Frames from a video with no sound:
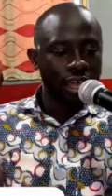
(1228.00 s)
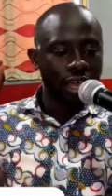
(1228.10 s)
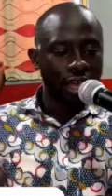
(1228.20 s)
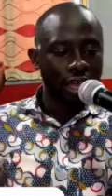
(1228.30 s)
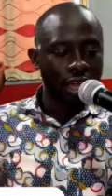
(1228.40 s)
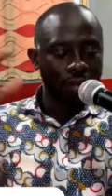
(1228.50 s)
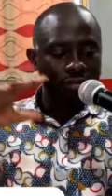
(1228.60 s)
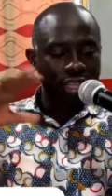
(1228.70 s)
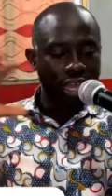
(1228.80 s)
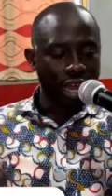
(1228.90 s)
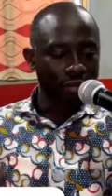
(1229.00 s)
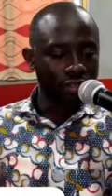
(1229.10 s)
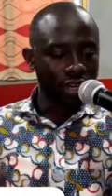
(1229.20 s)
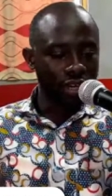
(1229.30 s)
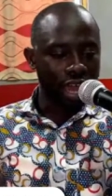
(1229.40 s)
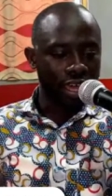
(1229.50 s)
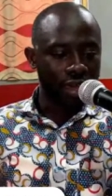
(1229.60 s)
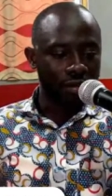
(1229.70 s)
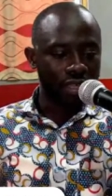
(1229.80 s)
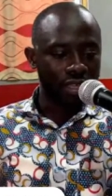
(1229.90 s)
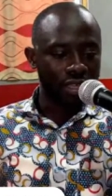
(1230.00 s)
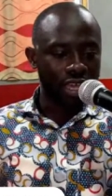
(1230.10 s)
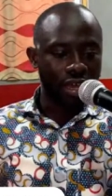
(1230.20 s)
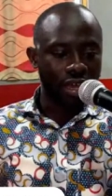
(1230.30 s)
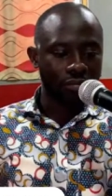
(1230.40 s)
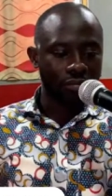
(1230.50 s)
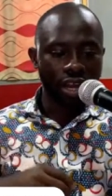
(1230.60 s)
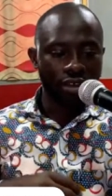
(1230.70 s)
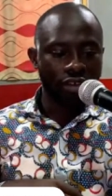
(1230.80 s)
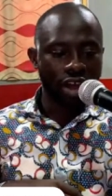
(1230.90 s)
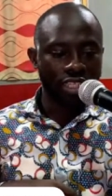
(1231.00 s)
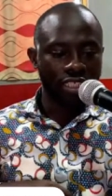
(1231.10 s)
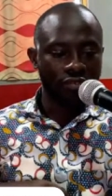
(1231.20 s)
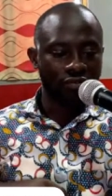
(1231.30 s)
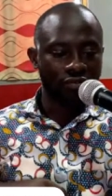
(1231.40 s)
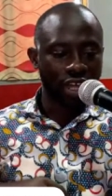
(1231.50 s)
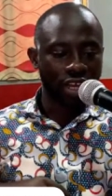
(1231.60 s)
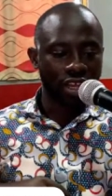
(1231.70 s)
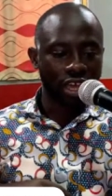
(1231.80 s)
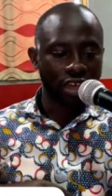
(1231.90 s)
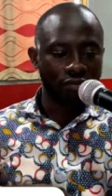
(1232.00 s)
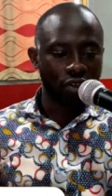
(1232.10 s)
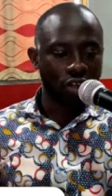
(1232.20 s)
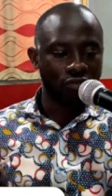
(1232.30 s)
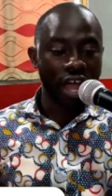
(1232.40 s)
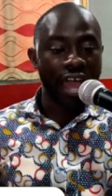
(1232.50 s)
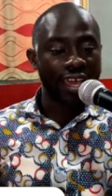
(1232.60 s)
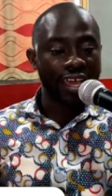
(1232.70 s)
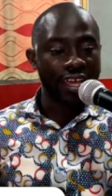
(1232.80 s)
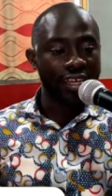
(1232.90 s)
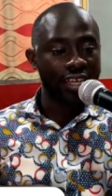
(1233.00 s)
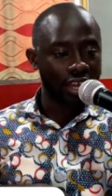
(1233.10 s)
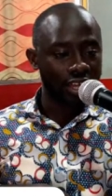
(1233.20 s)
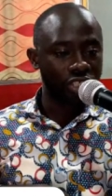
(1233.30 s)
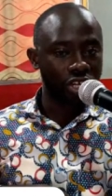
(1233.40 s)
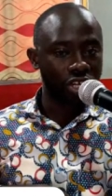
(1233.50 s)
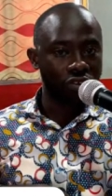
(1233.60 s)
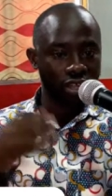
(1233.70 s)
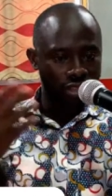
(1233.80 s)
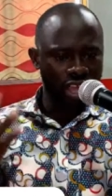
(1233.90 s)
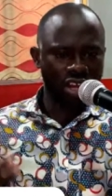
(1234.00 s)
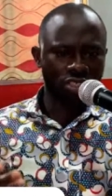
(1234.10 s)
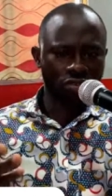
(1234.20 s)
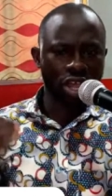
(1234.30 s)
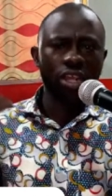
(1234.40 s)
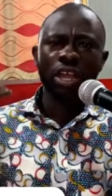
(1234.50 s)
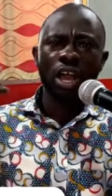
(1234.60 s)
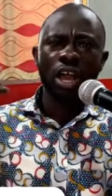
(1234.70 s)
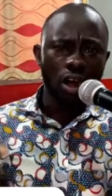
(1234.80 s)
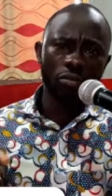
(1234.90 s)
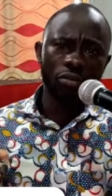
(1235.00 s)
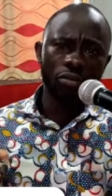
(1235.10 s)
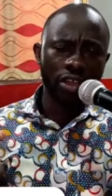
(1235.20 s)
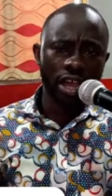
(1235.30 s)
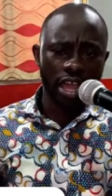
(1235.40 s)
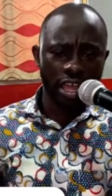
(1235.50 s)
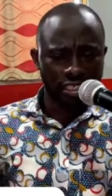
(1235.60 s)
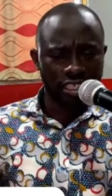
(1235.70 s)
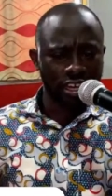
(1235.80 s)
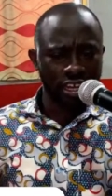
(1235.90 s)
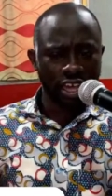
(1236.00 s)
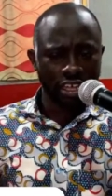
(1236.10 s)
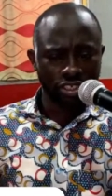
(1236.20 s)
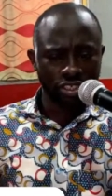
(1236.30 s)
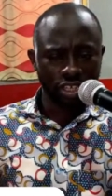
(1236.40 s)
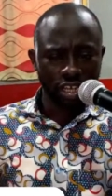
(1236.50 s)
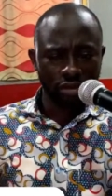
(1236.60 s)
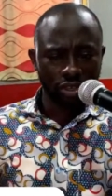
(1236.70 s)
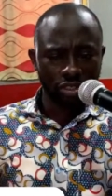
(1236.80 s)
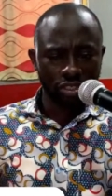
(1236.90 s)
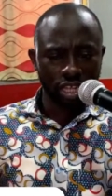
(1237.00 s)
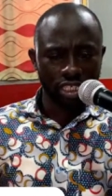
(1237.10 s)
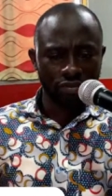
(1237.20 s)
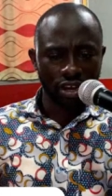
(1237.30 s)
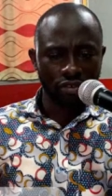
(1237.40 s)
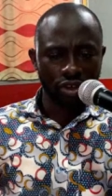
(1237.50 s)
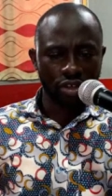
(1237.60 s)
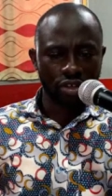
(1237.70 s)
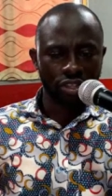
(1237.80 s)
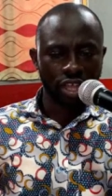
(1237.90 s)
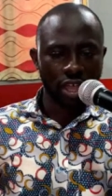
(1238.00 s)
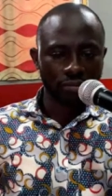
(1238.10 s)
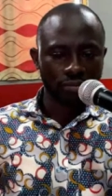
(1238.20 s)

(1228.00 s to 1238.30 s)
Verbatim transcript: Um, then Abdullah came and said, I'm currently writing final level of ICAN Nigeria. That is great. I hope that you are attending lectures because that is very critical there.